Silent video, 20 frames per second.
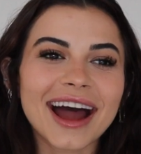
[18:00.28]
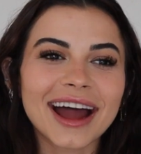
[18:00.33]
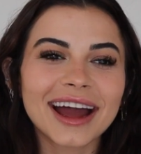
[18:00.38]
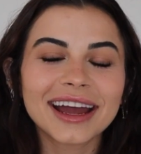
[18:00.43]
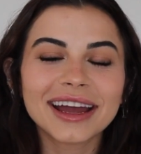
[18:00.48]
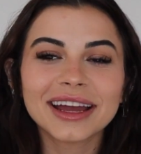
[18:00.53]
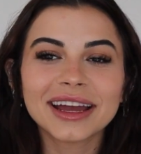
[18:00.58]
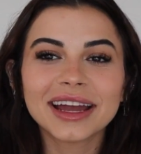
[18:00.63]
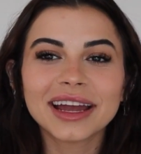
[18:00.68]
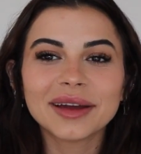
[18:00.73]

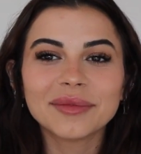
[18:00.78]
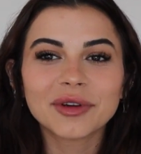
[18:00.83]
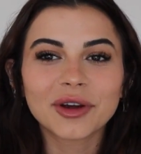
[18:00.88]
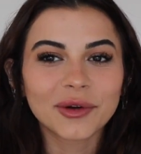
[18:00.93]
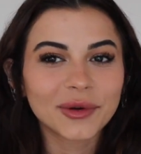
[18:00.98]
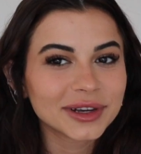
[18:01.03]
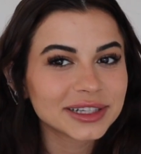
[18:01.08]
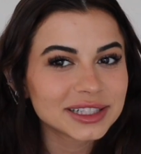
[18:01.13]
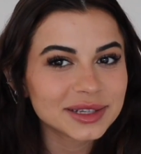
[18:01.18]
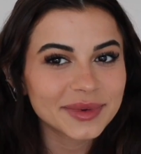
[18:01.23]
I am
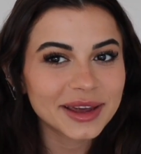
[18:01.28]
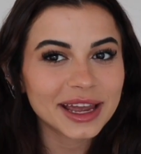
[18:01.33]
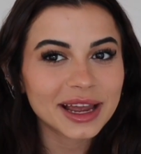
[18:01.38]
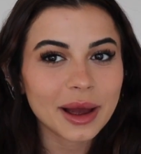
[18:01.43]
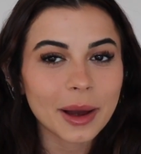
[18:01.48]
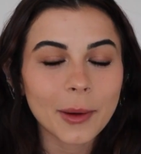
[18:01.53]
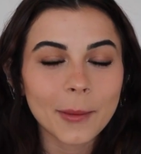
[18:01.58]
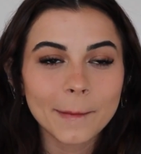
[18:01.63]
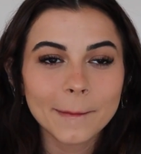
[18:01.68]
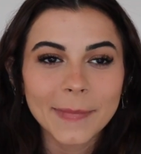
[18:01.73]
going to
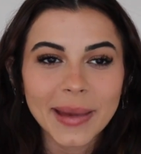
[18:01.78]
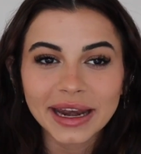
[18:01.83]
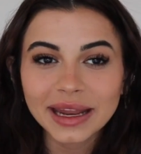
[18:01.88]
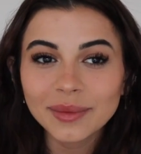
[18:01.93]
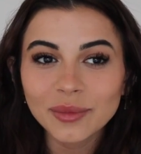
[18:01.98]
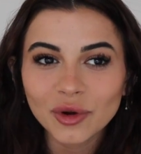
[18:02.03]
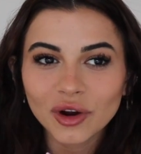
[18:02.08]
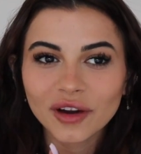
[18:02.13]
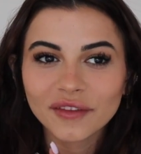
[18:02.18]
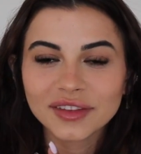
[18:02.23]
make many
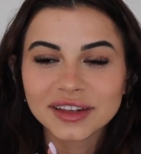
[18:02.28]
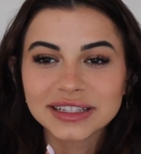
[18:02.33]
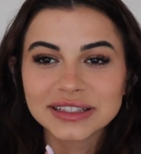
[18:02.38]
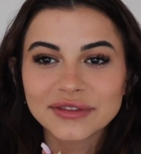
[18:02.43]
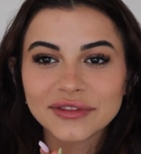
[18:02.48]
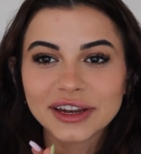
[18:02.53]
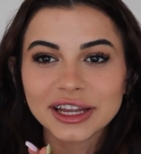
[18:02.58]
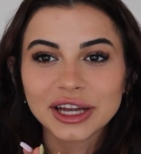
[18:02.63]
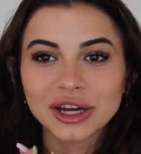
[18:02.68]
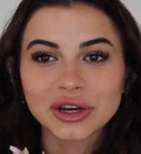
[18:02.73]
more of these
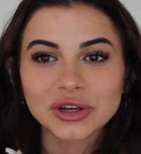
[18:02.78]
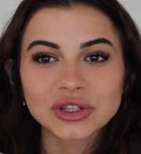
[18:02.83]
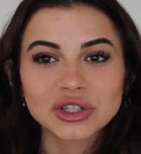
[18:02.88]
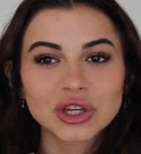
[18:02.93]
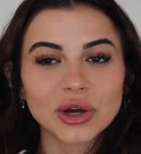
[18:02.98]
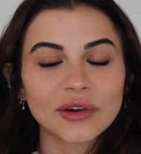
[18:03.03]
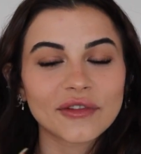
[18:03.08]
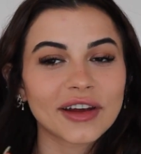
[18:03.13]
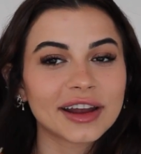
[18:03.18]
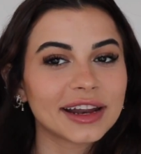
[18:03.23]
videos,
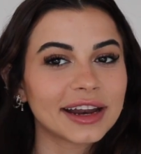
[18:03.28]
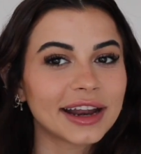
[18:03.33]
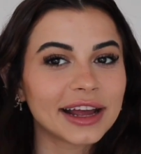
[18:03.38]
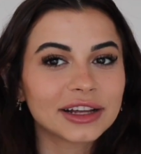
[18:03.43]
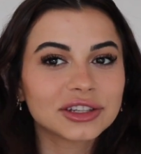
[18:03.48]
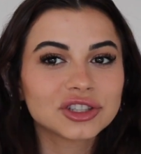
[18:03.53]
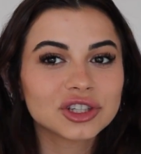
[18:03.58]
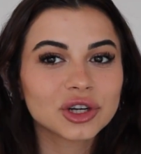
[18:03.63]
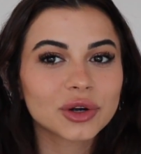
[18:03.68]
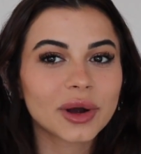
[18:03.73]
so if I didn't
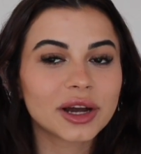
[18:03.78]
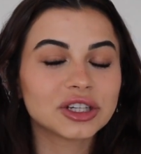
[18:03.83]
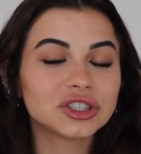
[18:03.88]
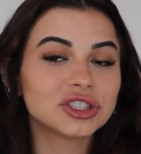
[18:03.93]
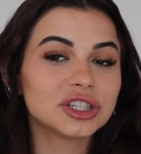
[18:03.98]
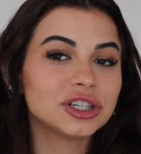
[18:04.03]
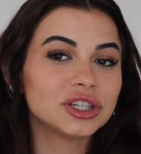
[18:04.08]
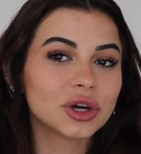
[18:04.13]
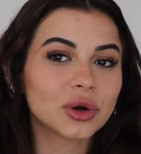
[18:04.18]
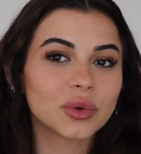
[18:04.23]
answer your
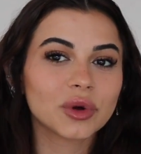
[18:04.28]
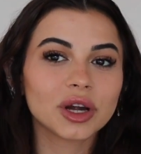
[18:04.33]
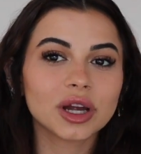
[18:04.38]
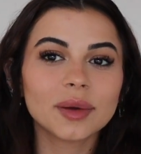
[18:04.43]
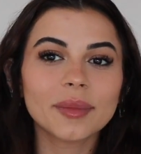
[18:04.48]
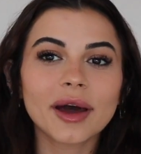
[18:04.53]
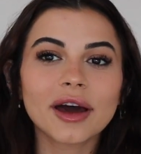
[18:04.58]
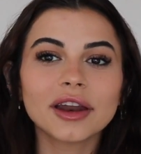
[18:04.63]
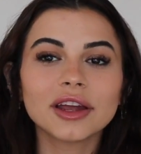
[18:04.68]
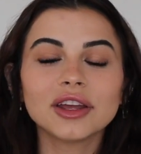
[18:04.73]
question, don't worry
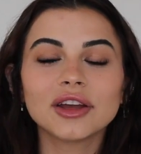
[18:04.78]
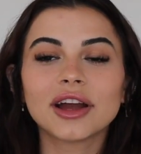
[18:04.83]
about it.